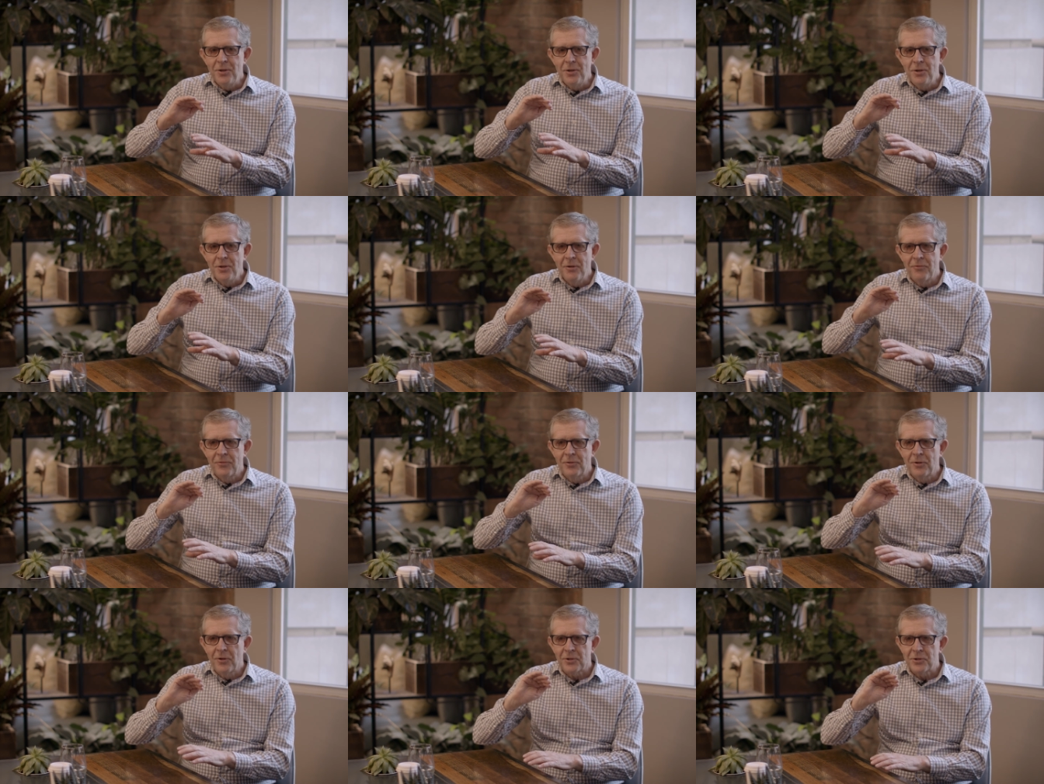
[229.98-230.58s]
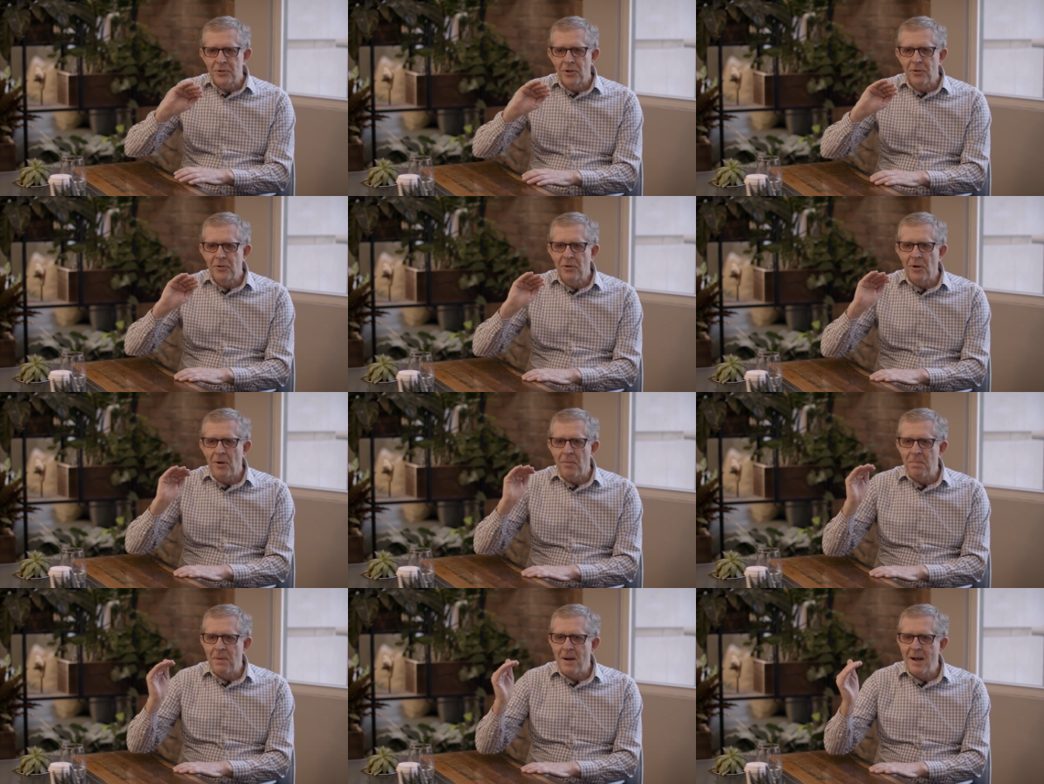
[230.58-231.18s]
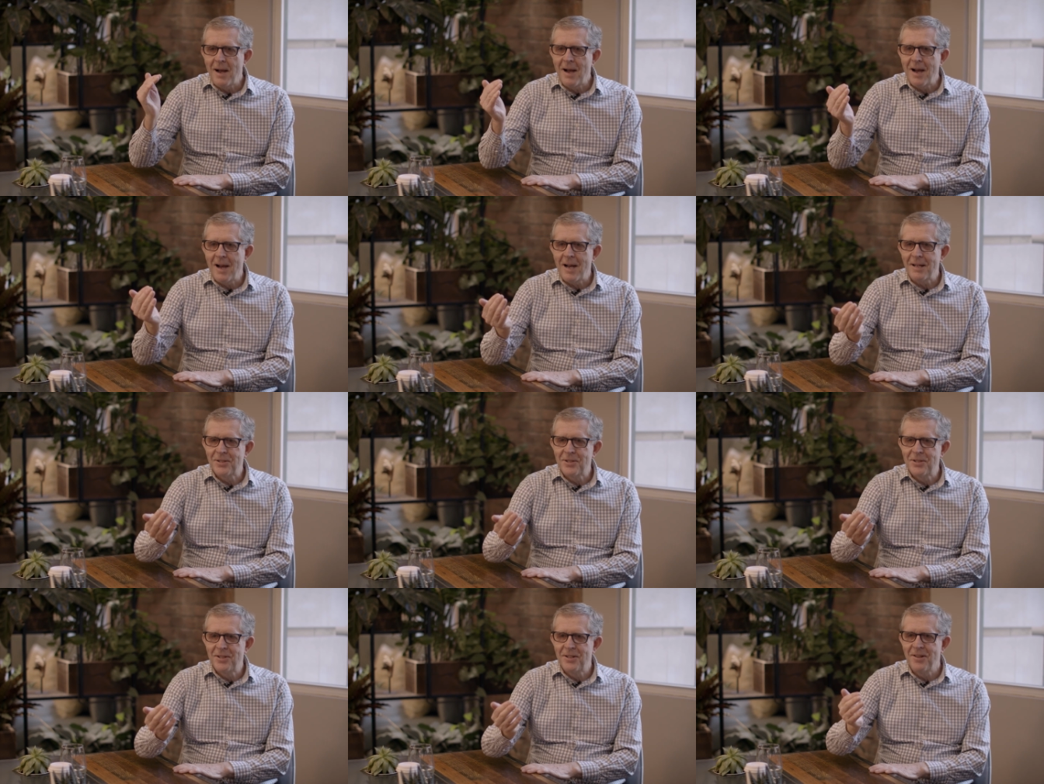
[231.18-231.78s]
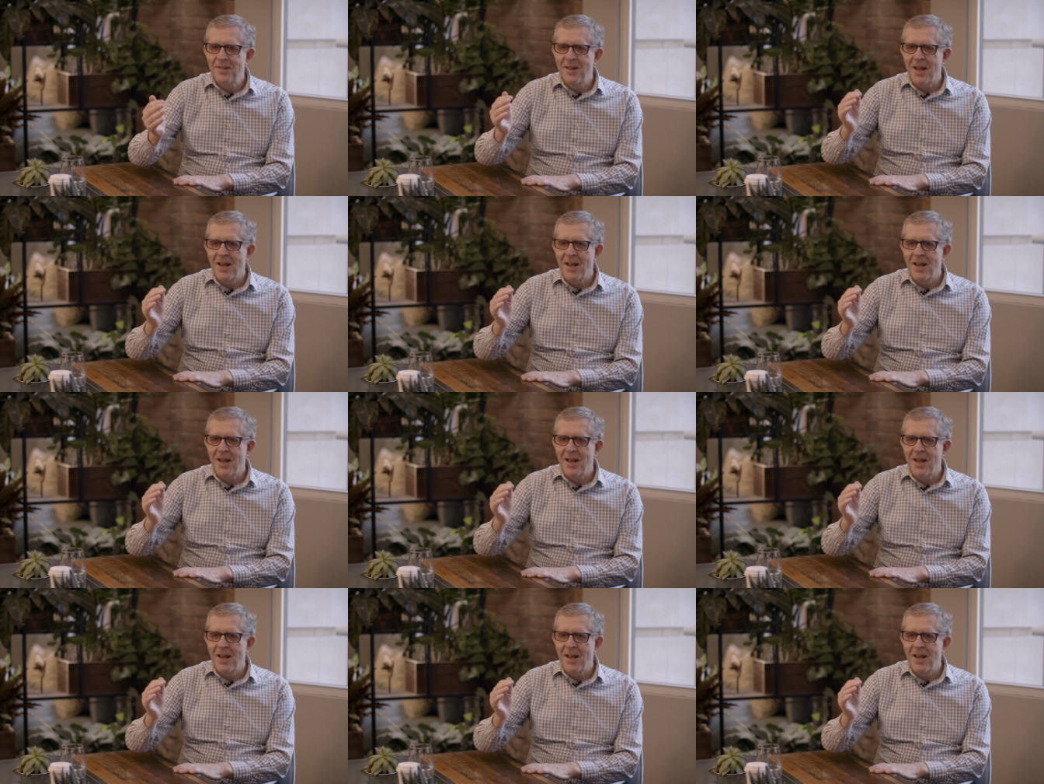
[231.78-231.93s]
you've got, sort of got past